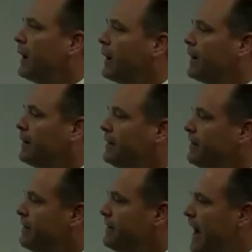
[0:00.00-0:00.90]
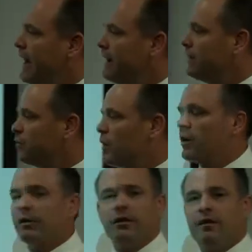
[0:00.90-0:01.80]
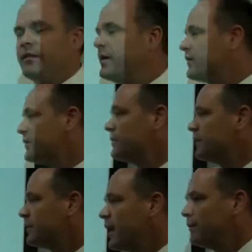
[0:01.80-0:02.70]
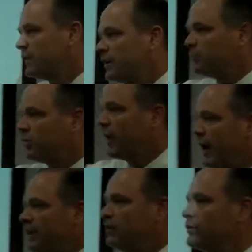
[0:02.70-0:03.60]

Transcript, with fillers: That is where this comes into play.